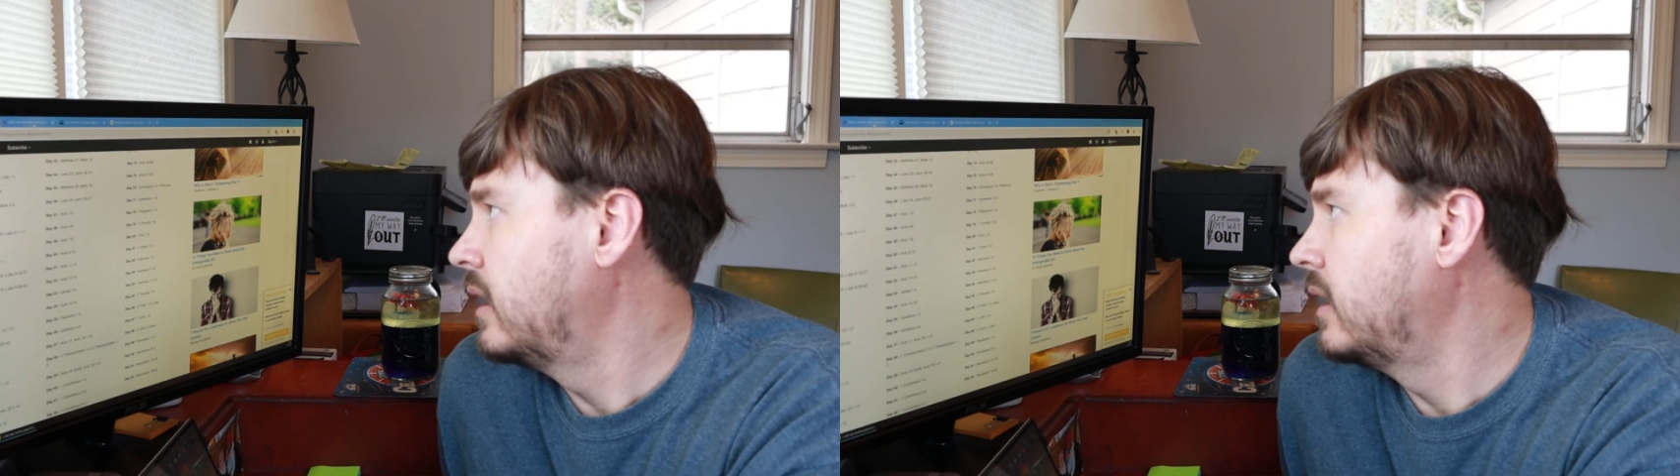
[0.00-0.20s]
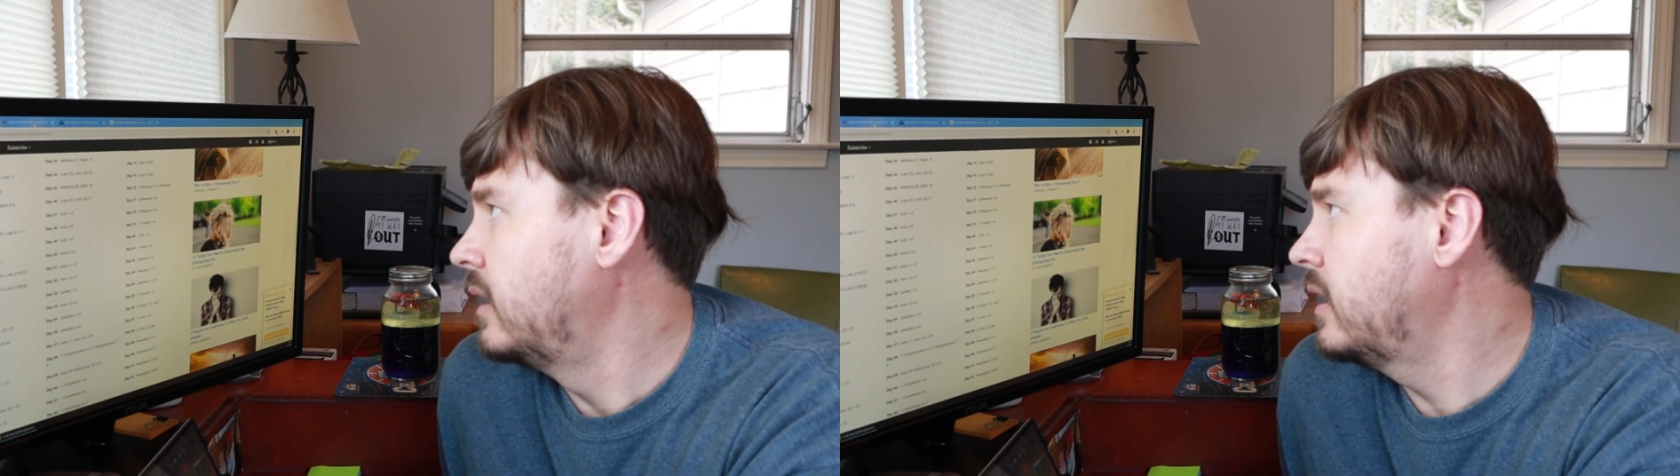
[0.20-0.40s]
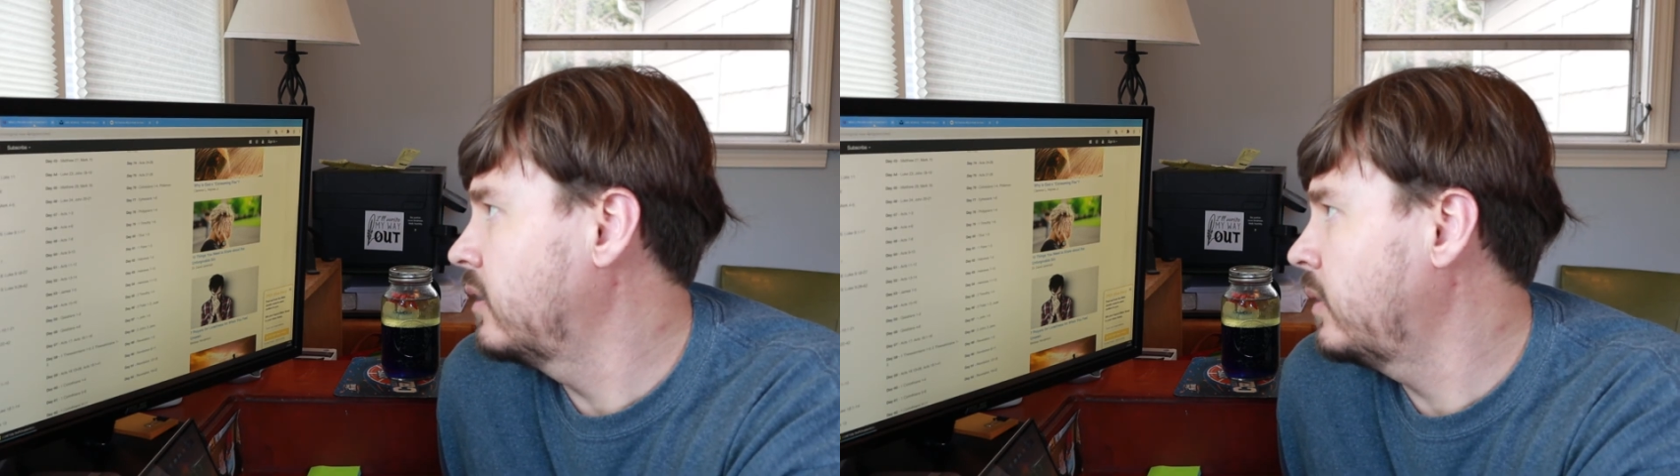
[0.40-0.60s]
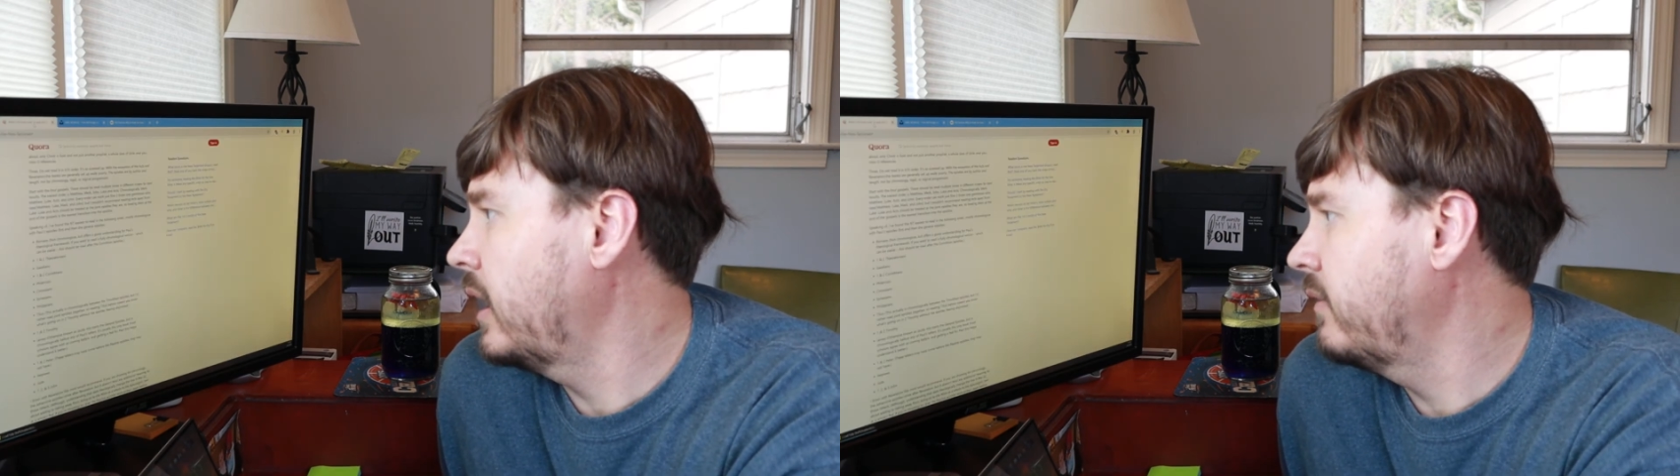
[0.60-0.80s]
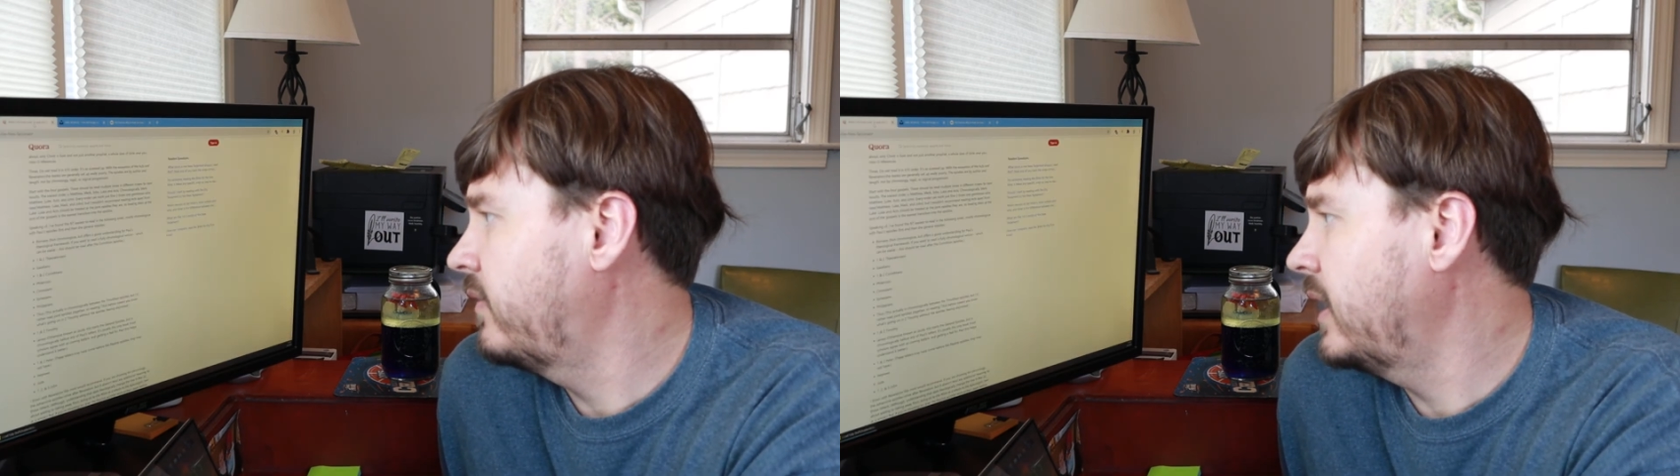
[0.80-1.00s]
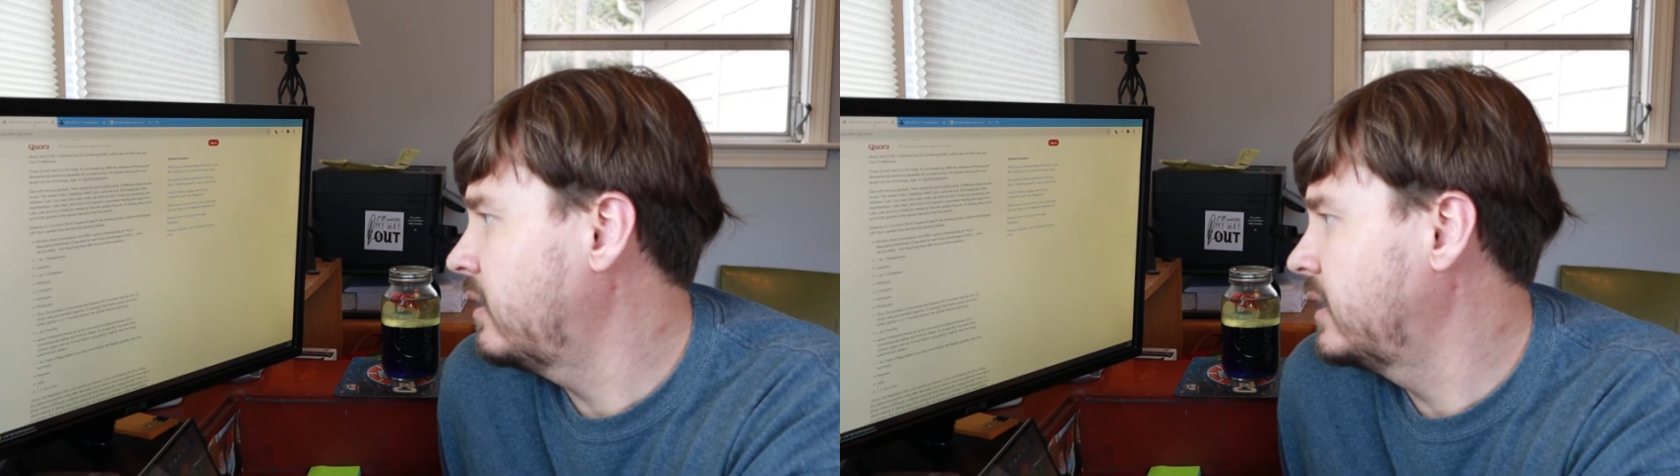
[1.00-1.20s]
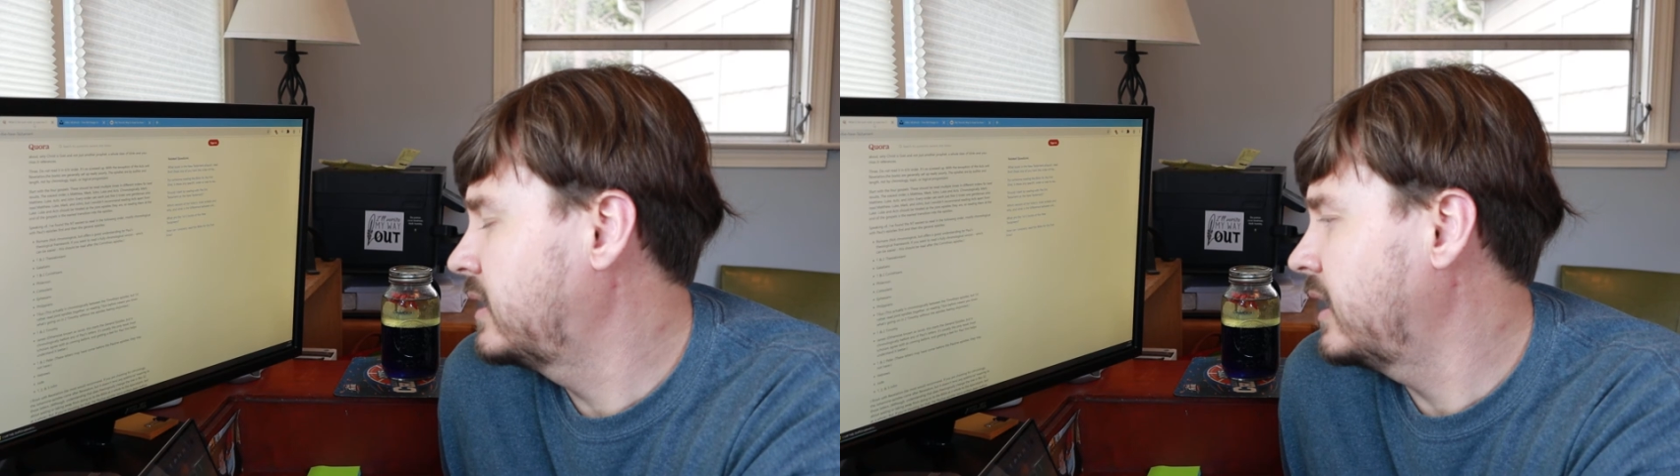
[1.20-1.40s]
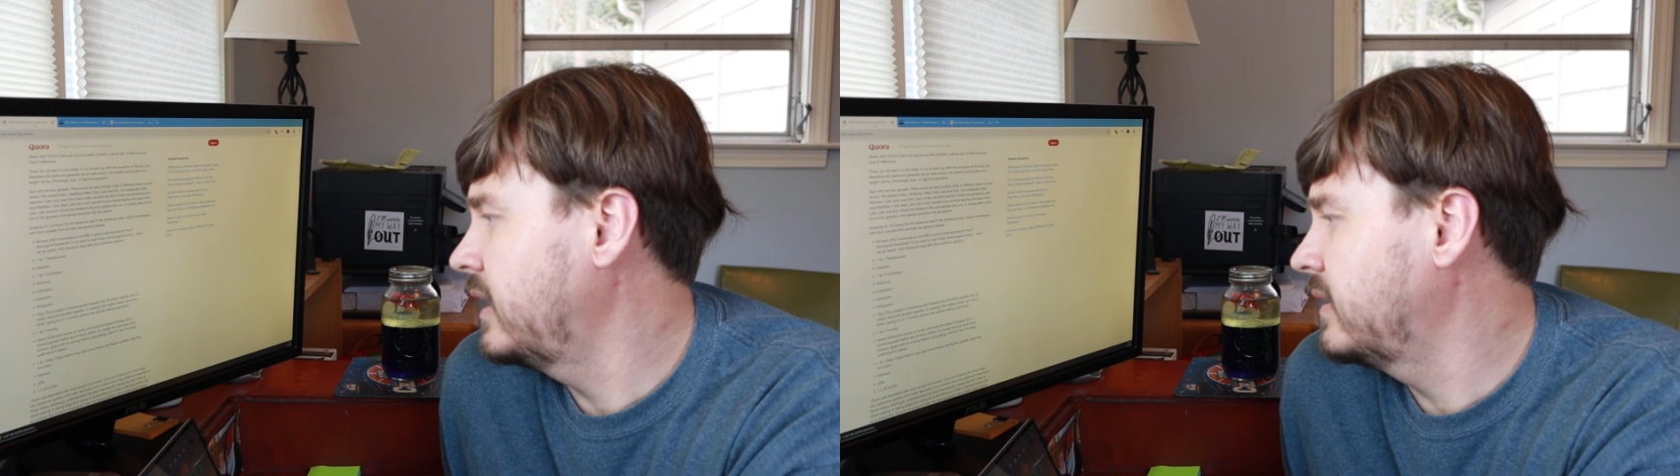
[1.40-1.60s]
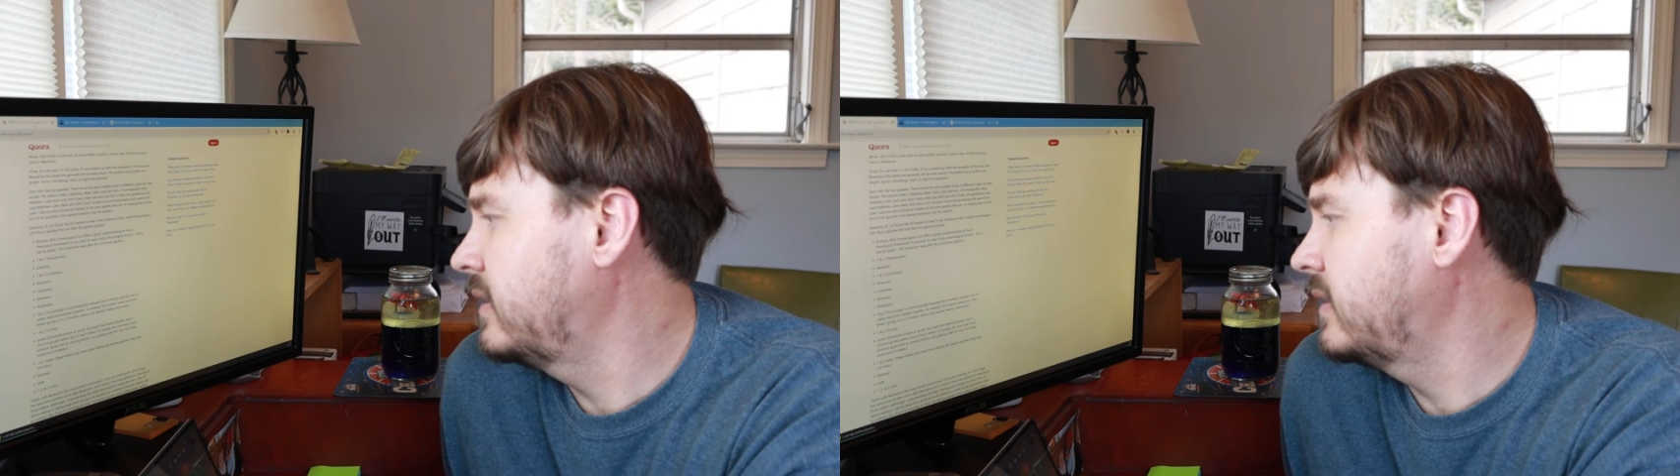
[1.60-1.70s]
Another one I found is kind of